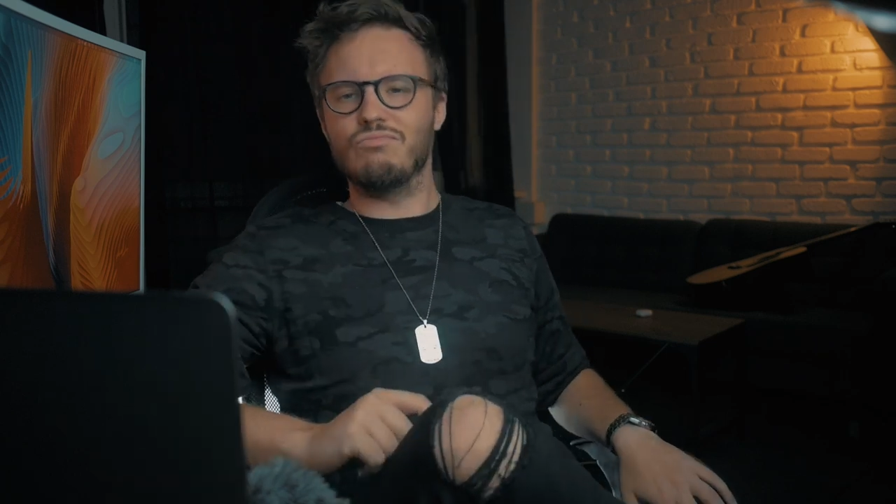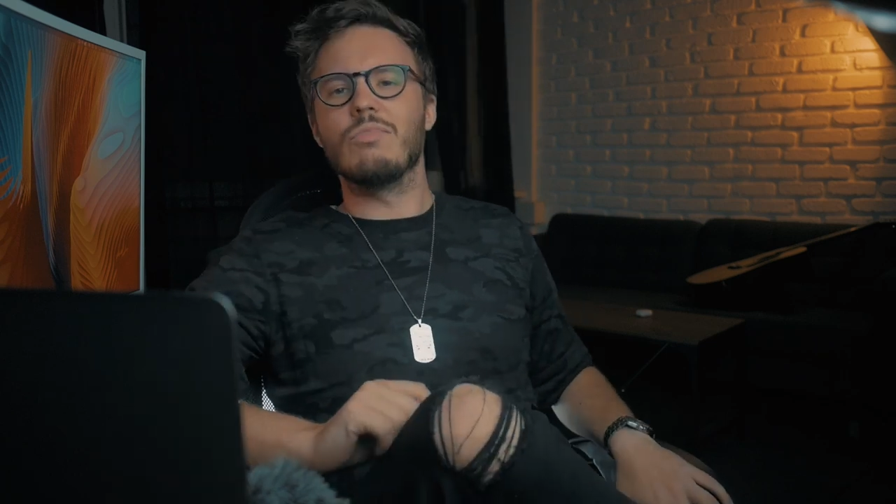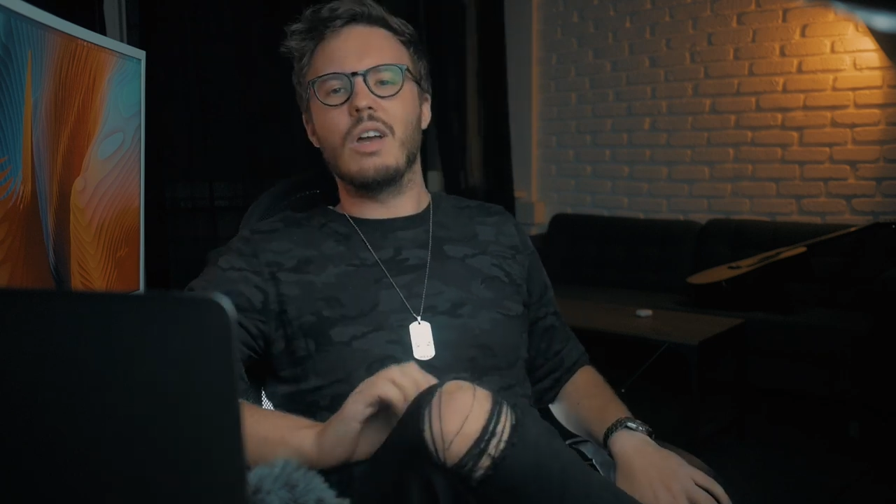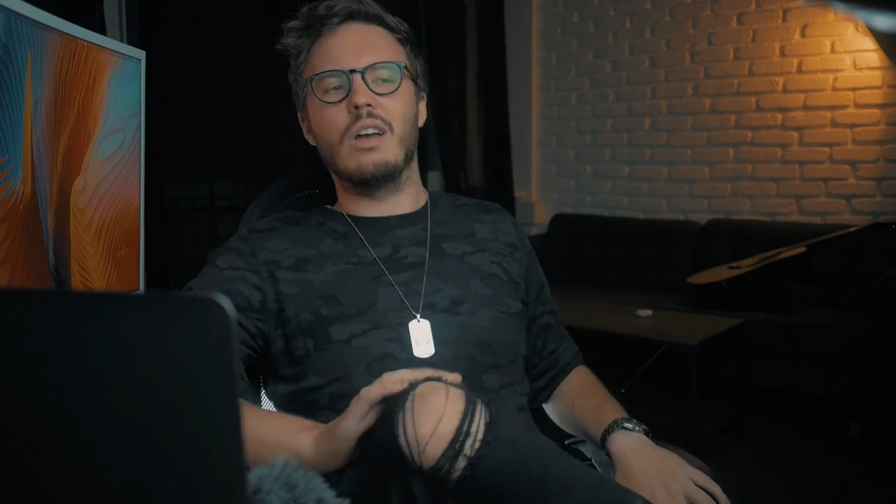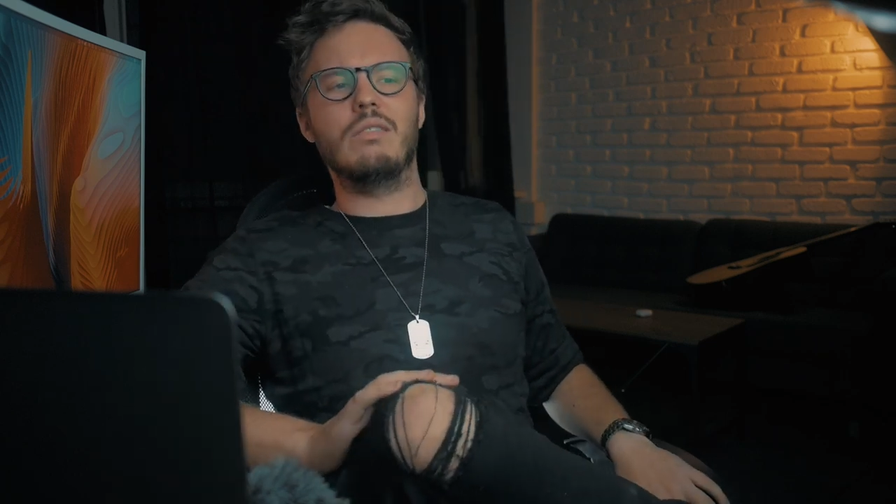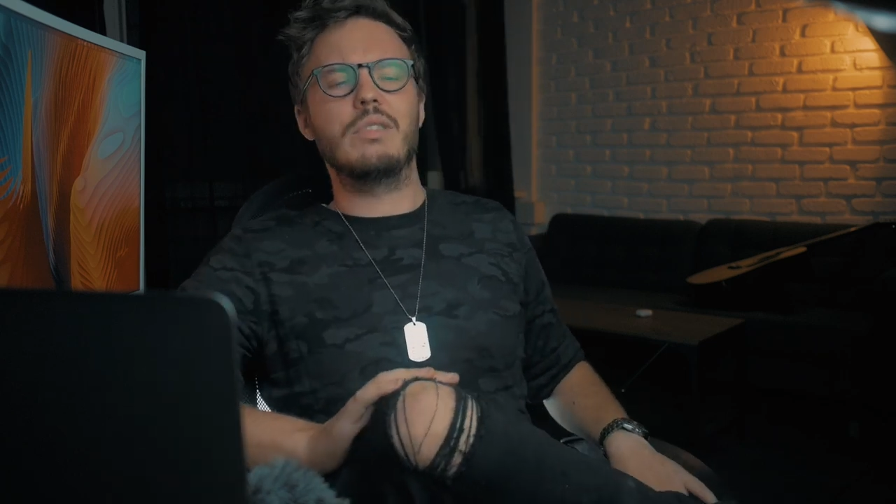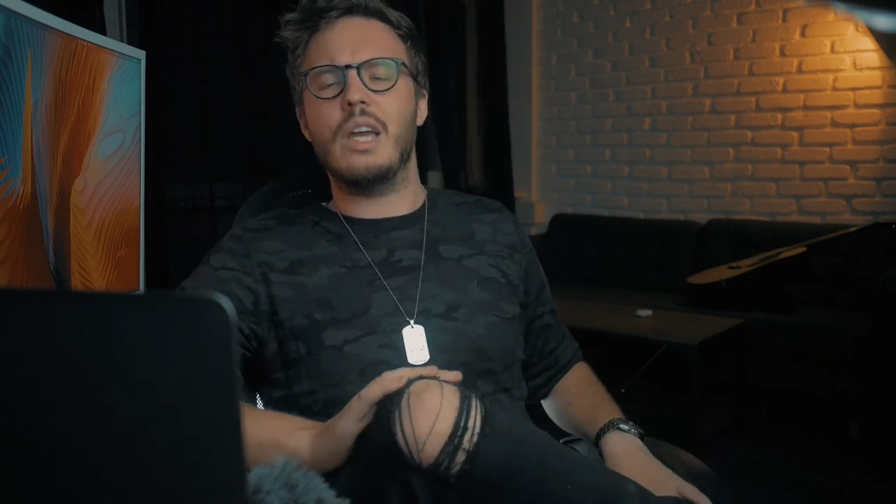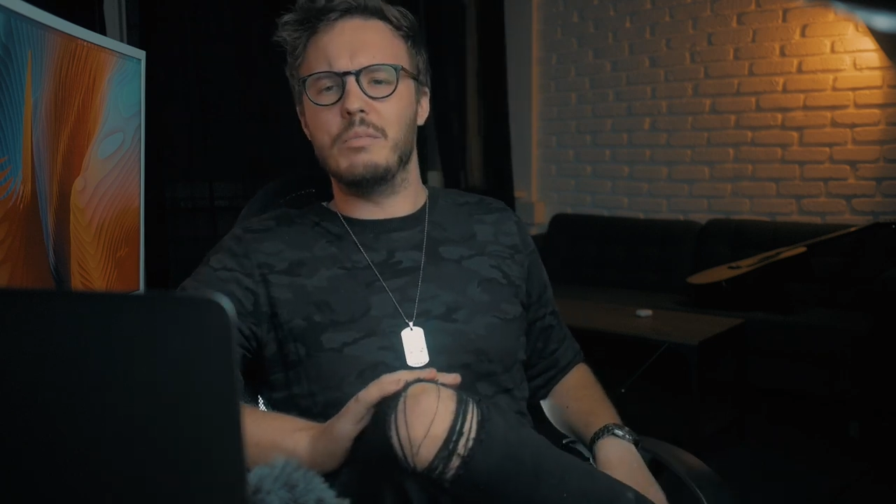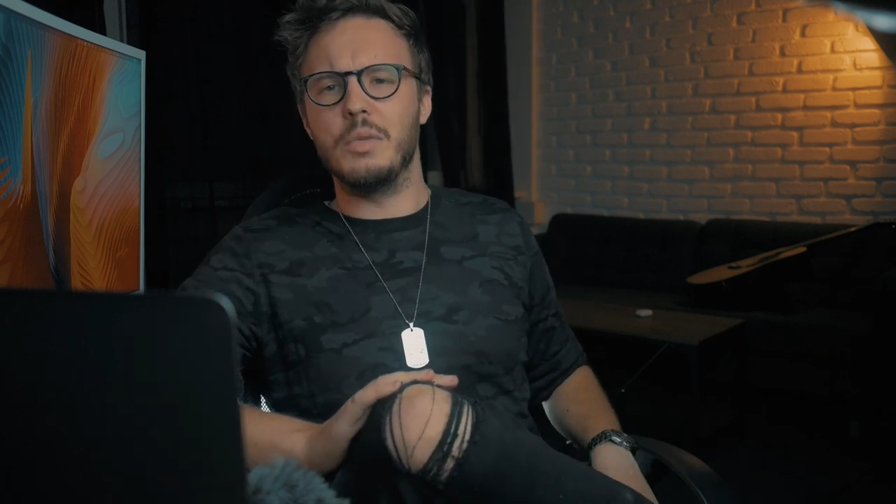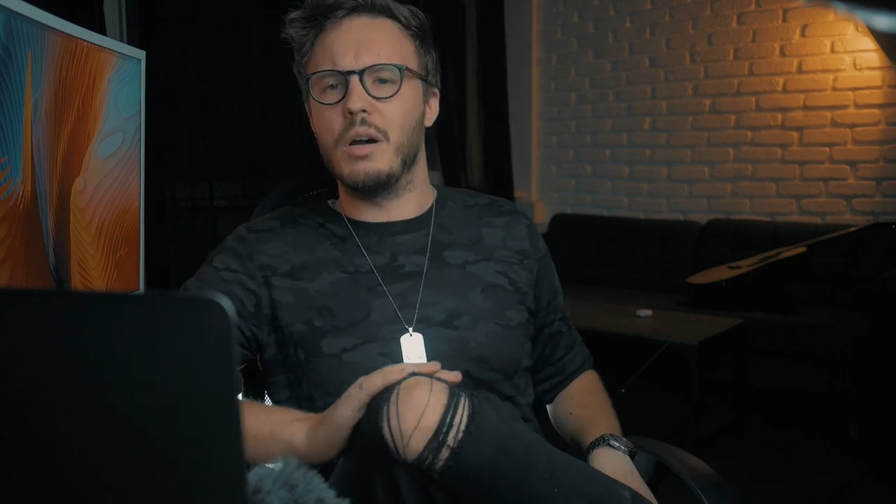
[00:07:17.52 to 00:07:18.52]
Uh,
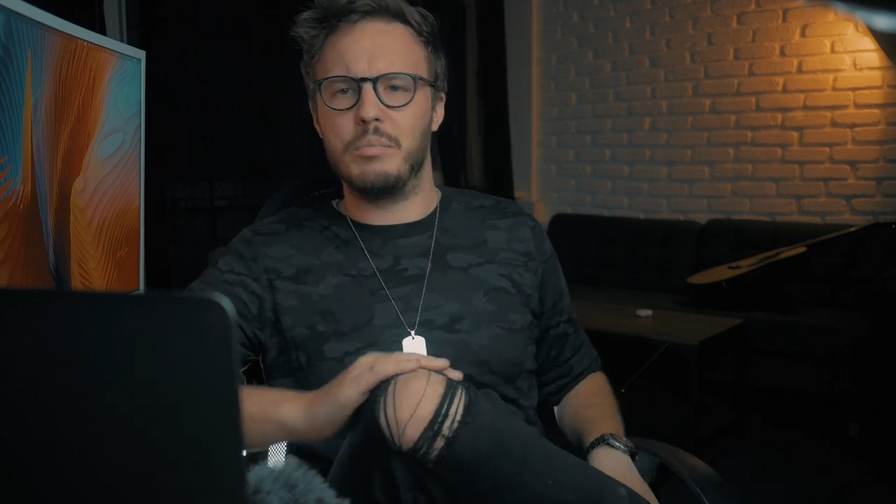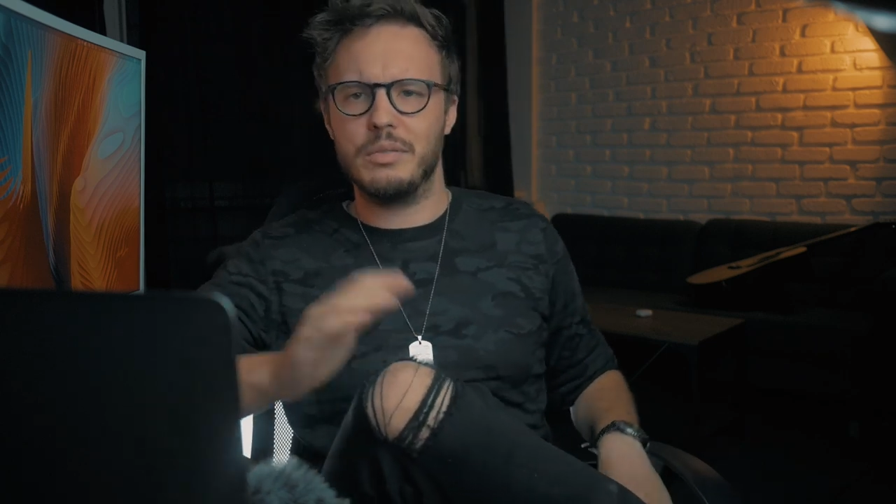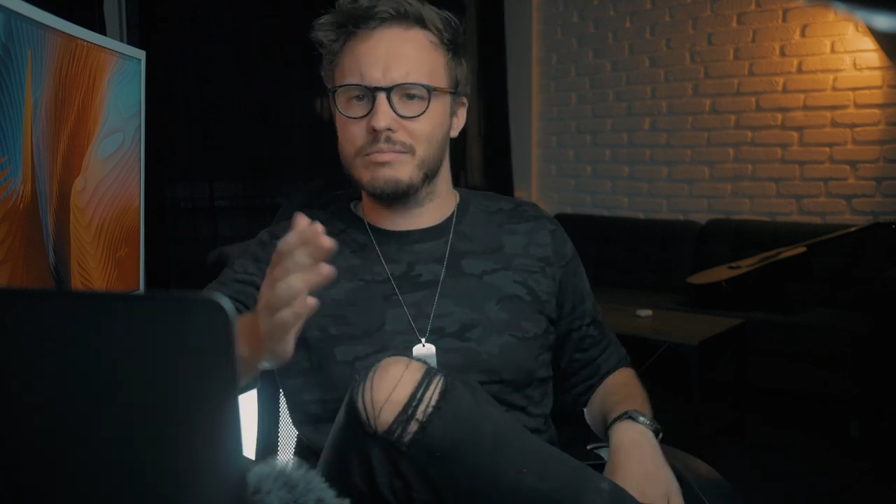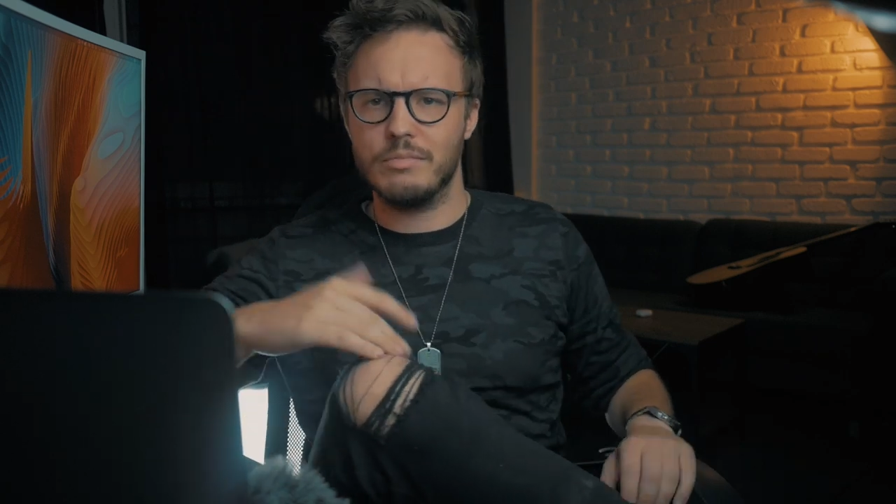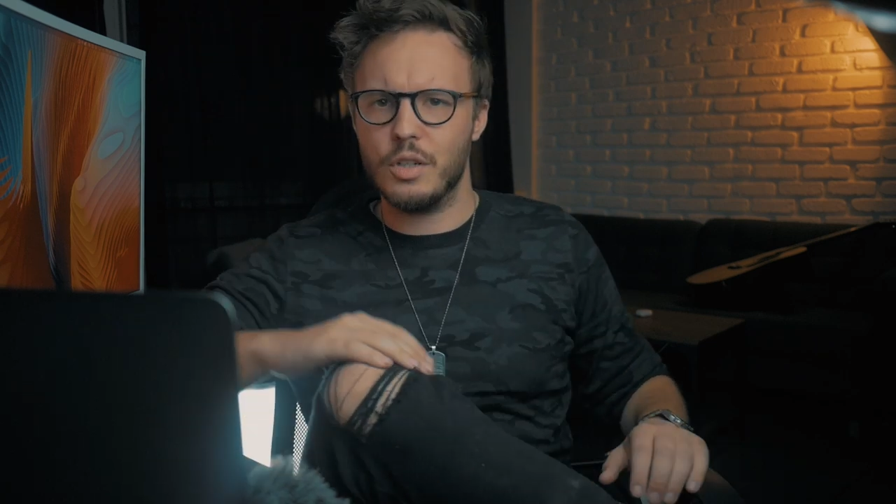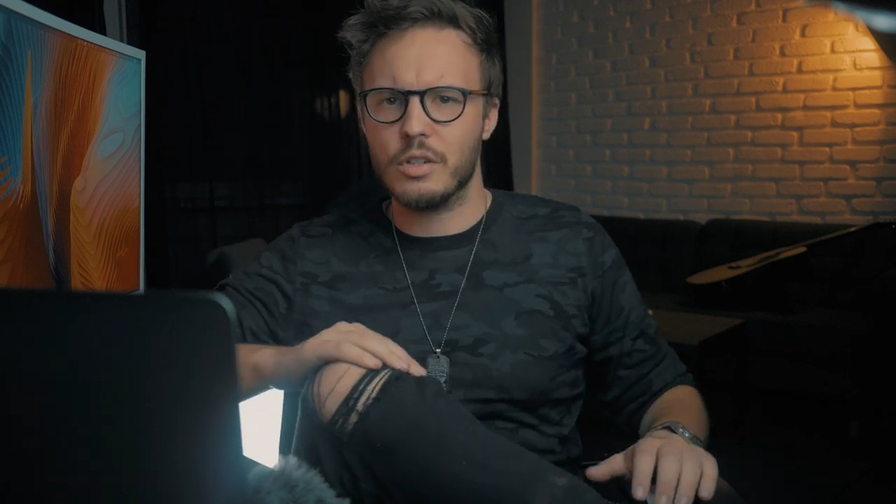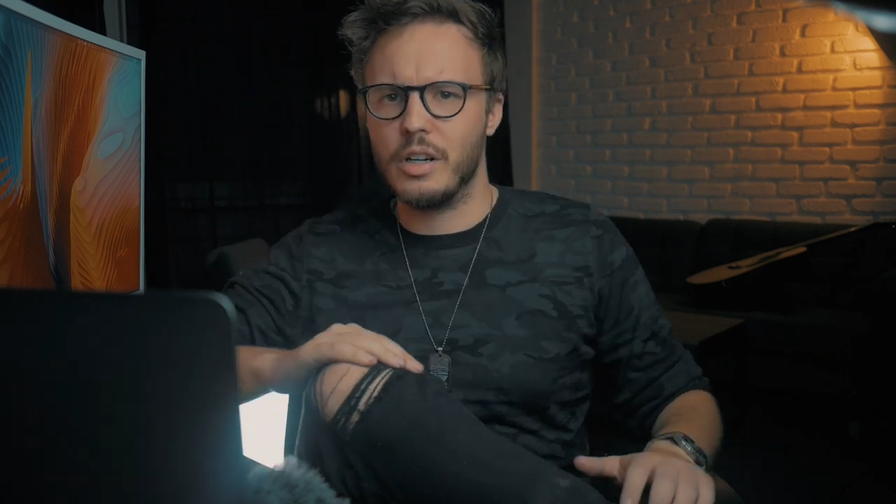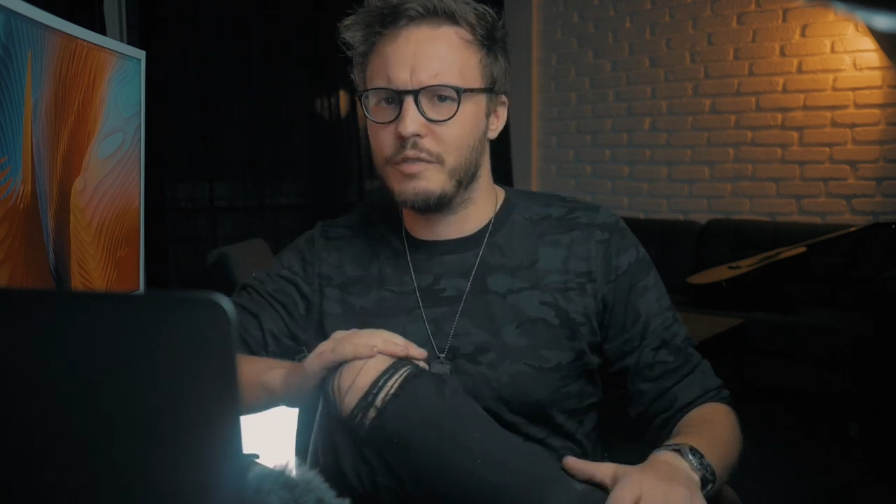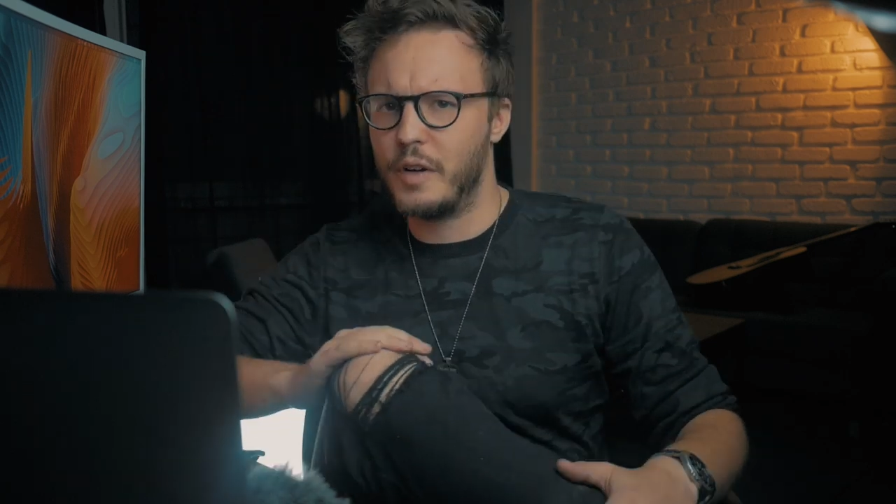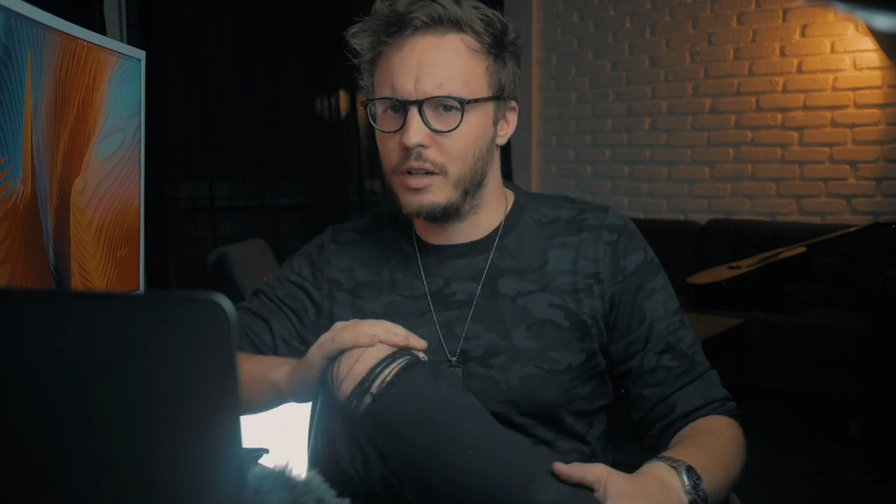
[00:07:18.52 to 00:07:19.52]
hit me up. You're
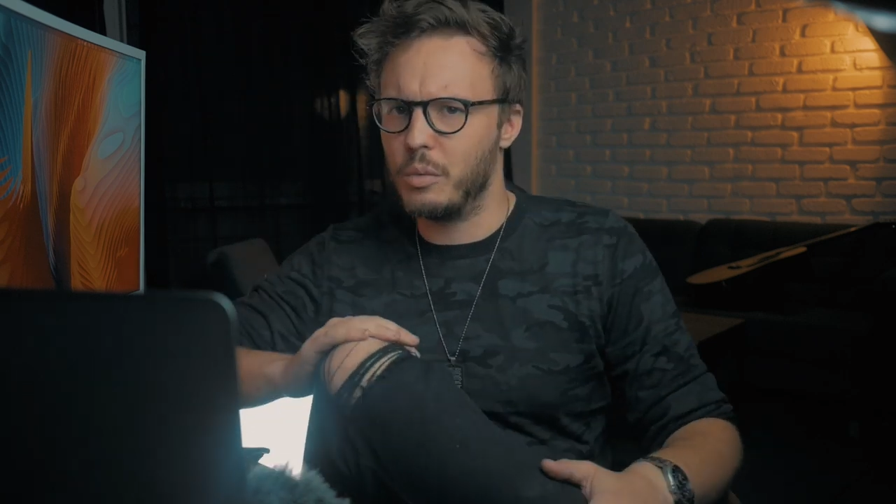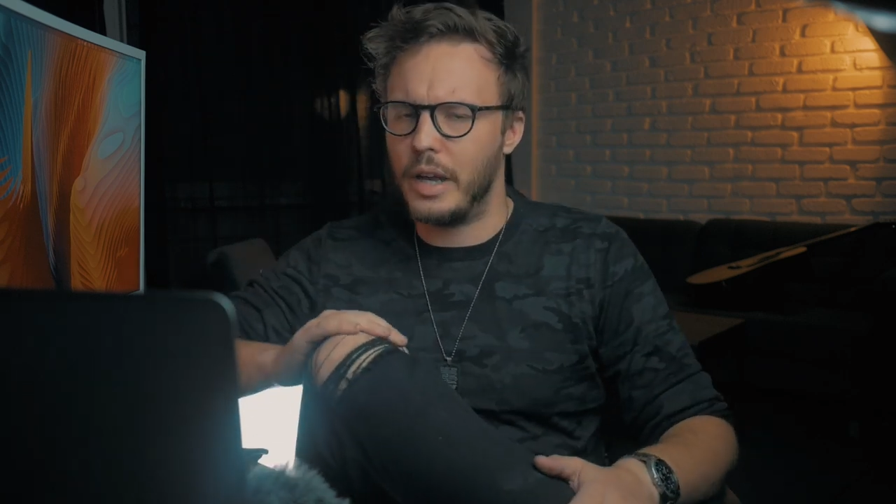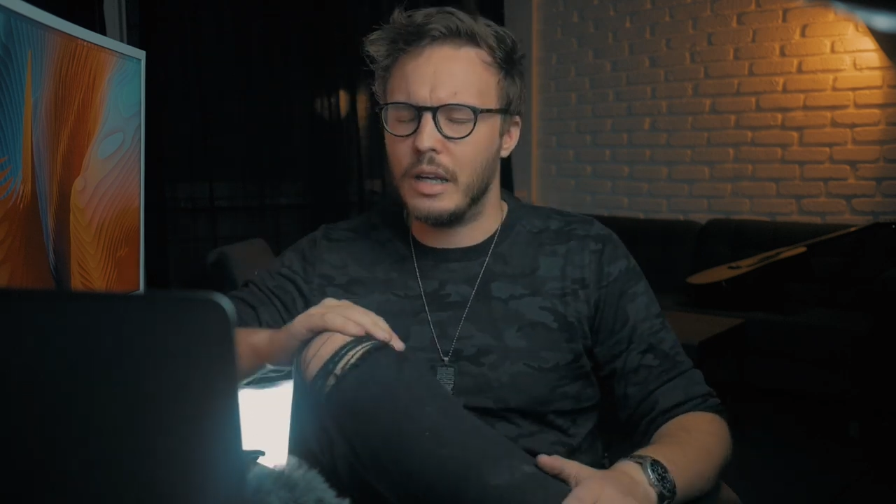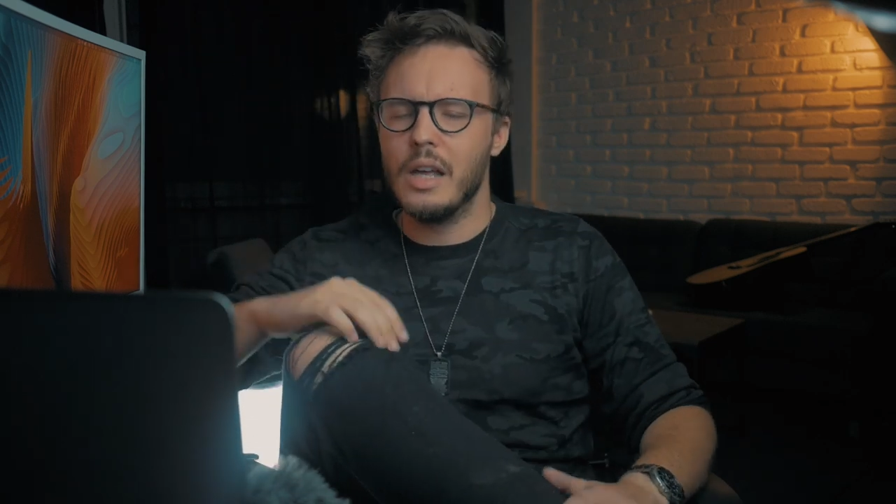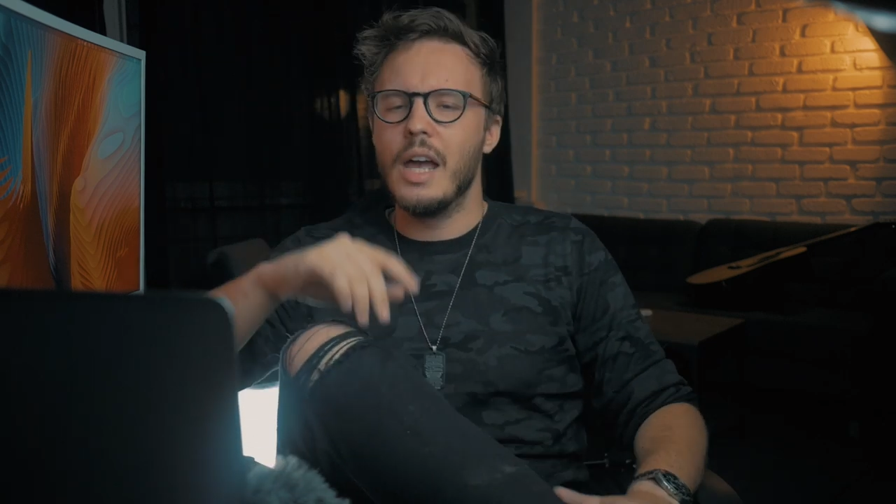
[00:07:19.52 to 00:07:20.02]
gonna find a way.